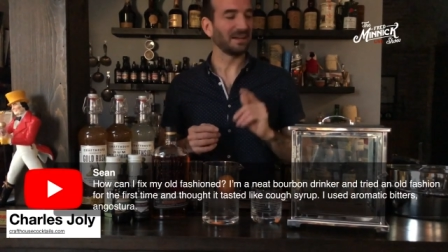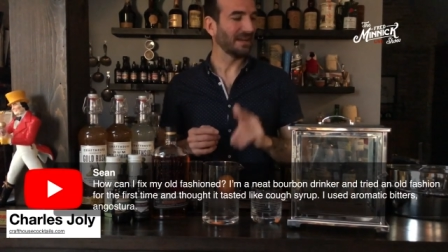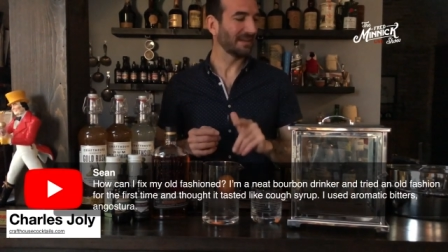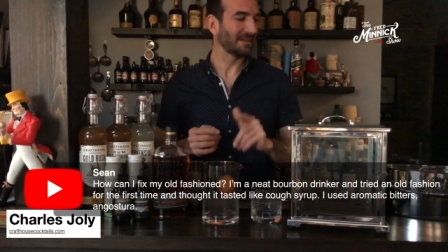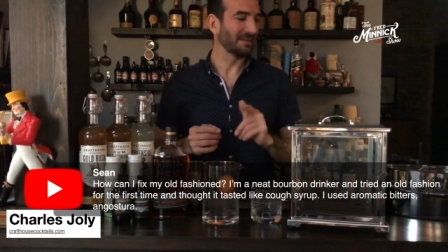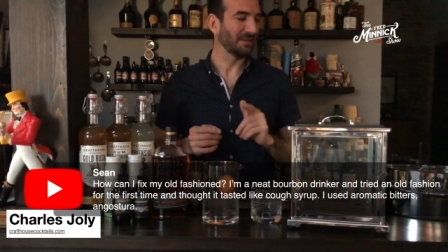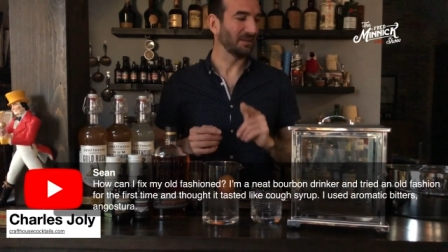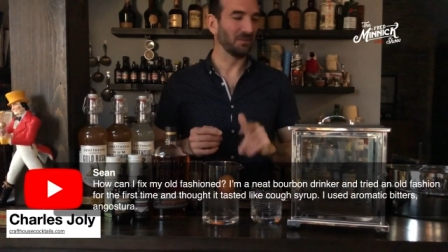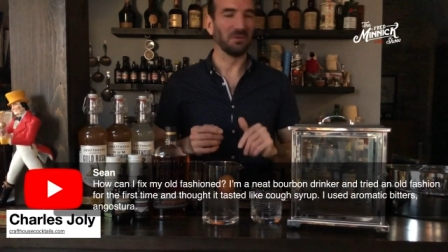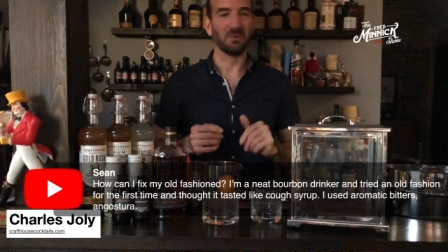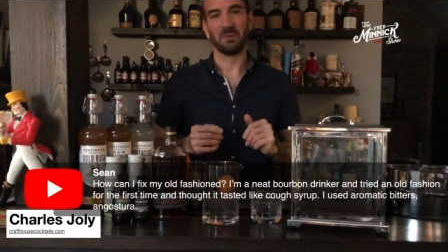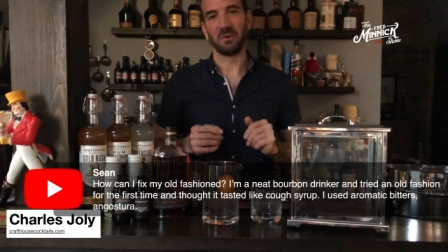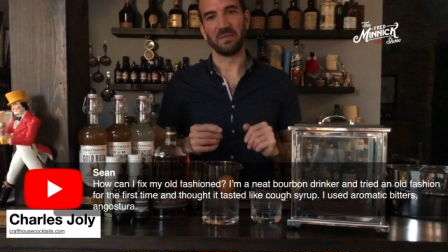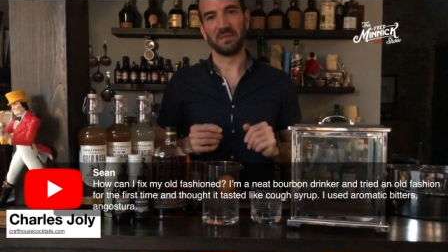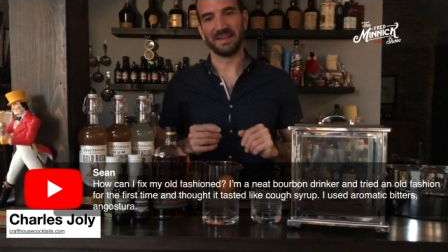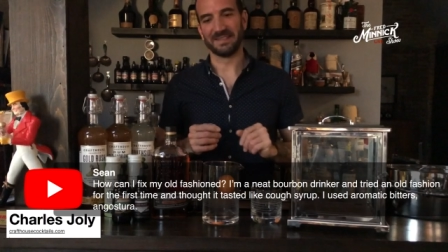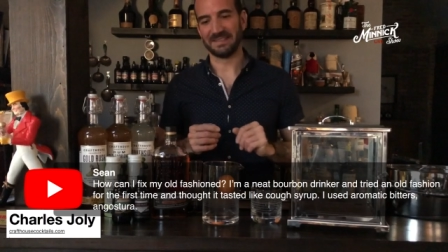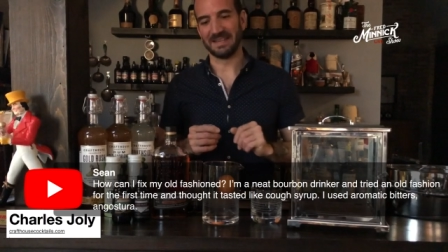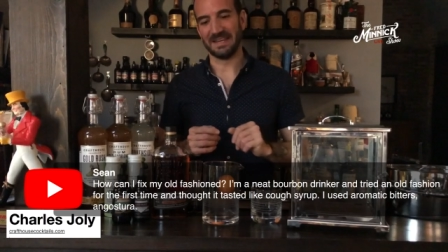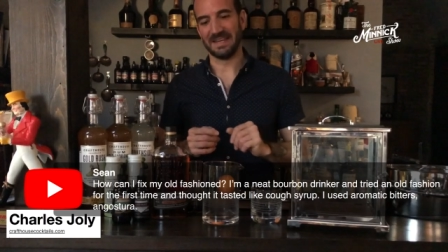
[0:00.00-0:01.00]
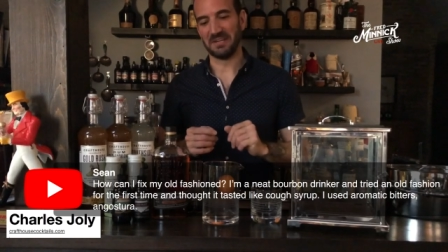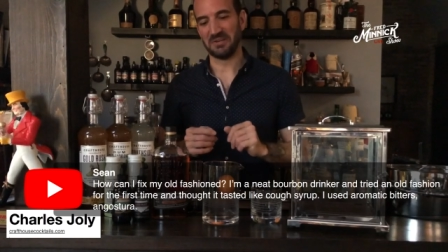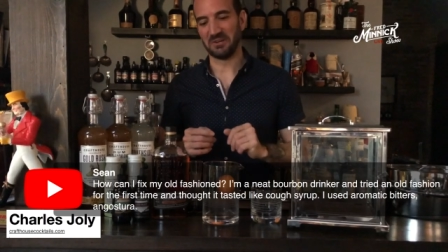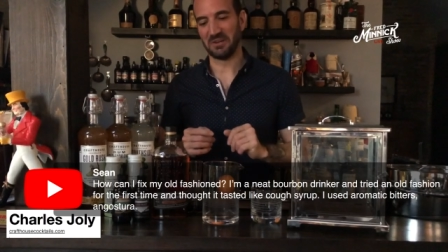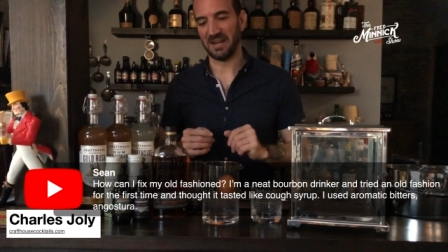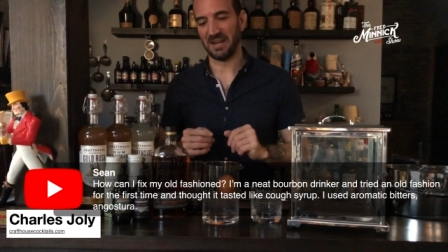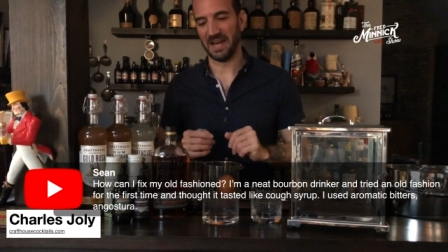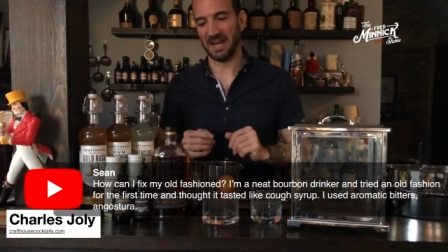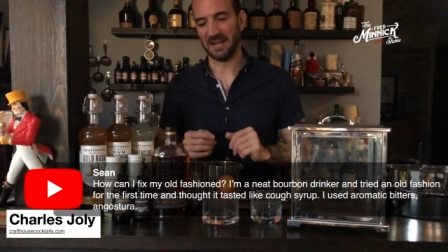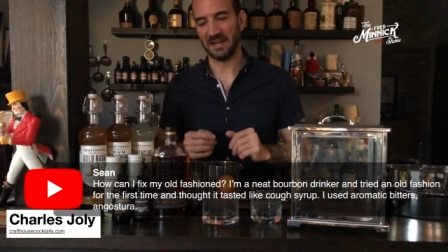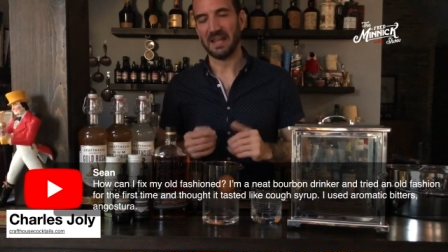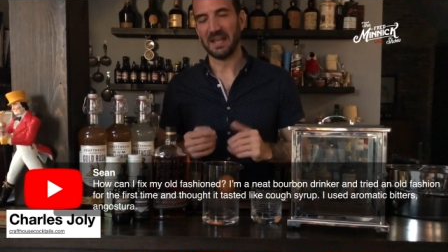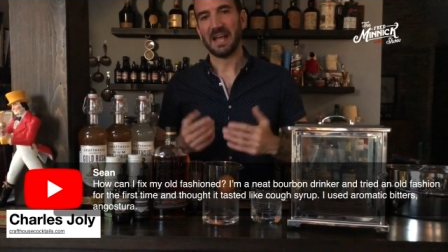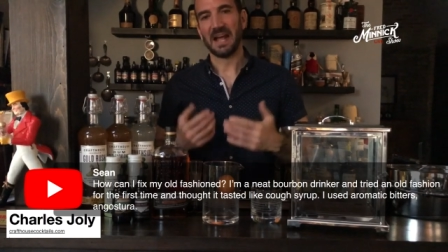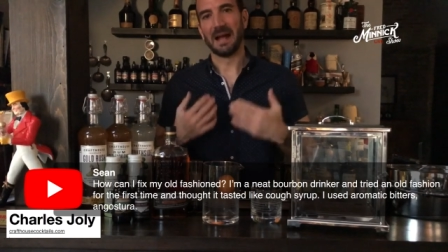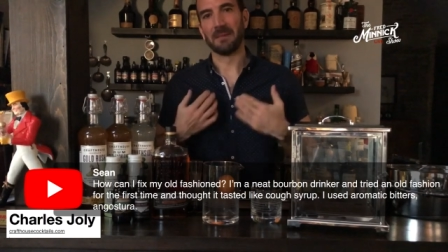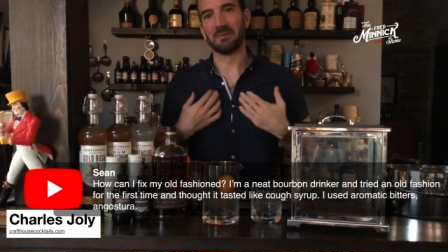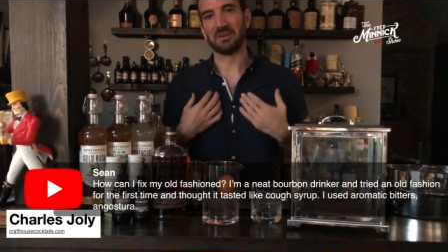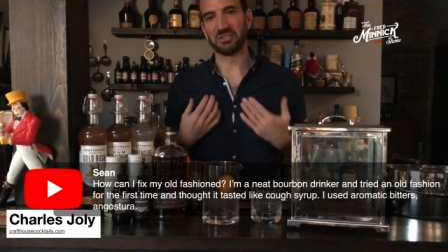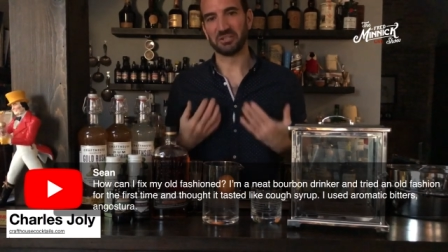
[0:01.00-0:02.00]
cocktail and the one that's in your hand.
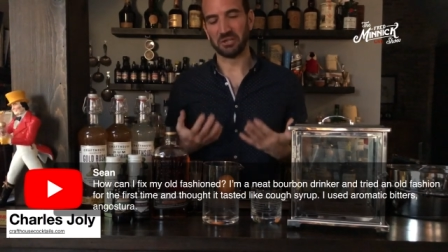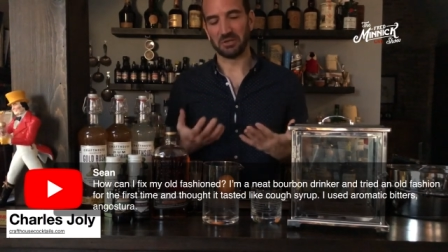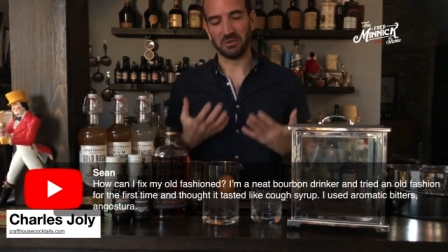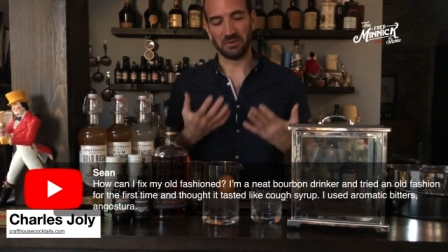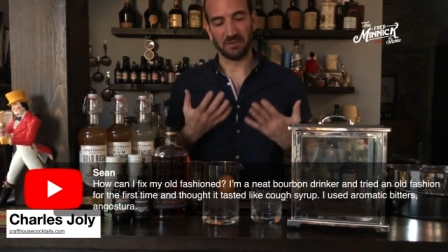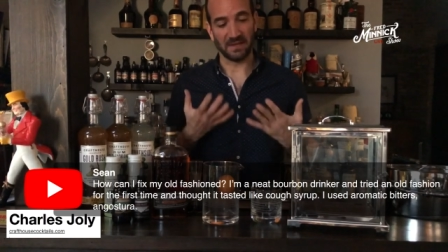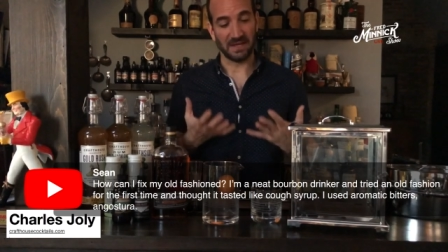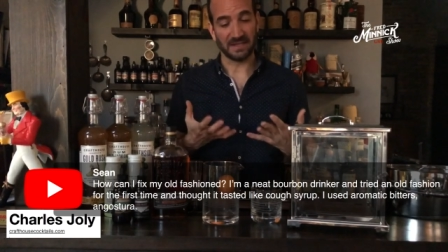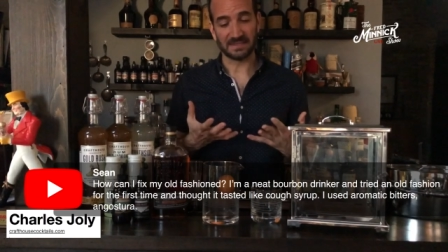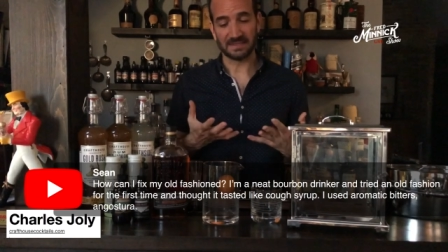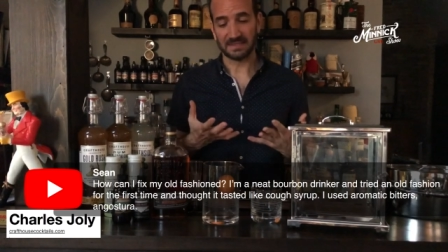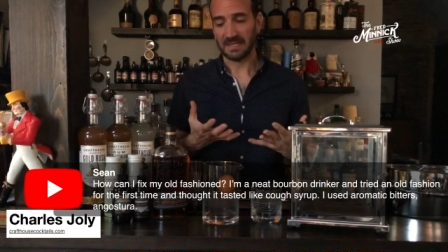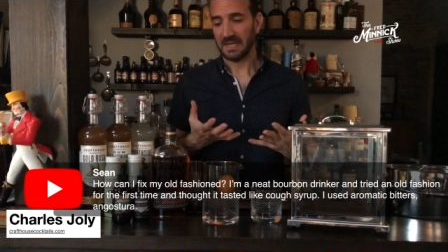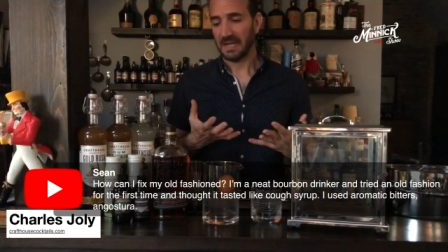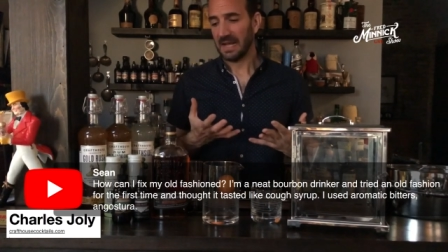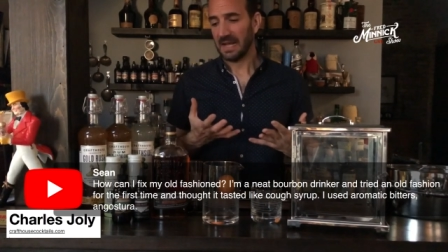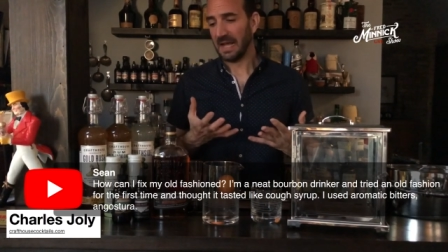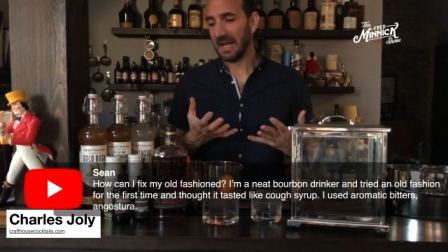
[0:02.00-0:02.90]
I'm going to show you this.